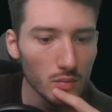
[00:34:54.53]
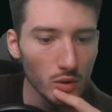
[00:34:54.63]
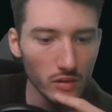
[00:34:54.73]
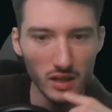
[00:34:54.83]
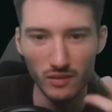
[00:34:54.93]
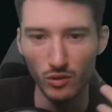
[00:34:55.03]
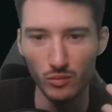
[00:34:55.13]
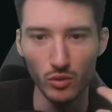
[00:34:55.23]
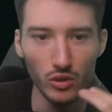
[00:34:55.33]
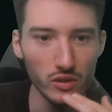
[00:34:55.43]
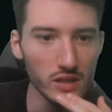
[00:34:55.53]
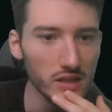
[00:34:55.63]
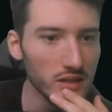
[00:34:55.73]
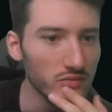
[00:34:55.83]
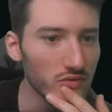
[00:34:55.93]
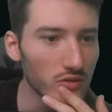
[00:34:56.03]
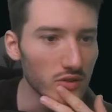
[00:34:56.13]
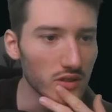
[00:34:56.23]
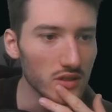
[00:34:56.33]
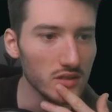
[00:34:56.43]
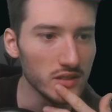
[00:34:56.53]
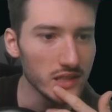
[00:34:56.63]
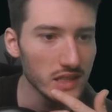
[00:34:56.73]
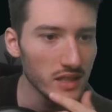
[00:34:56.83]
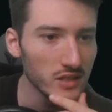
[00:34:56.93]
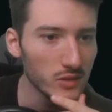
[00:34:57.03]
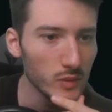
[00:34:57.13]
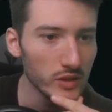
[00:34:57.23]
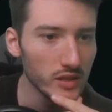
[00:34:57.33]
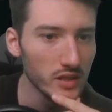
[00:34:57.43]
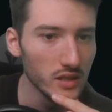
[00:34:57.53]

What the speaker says: Put like 1 Borrower in for an Ascendant Spirit.